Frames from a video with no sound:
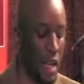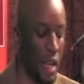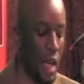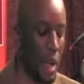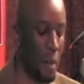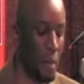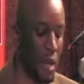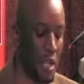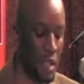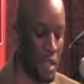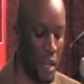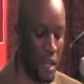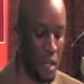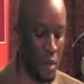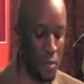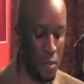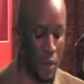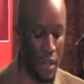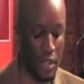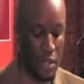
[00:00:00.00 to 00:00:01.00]
and my young,
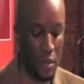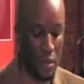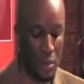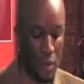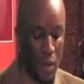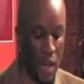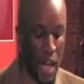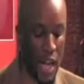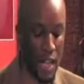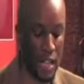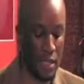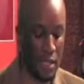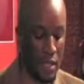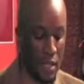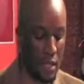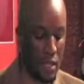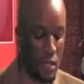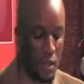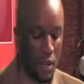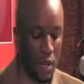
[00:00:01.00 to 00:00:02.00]
impressionable eyes
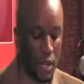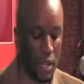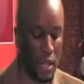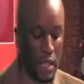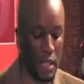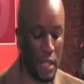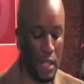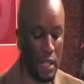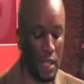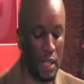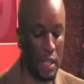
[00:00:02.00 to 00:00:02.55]
took it all in.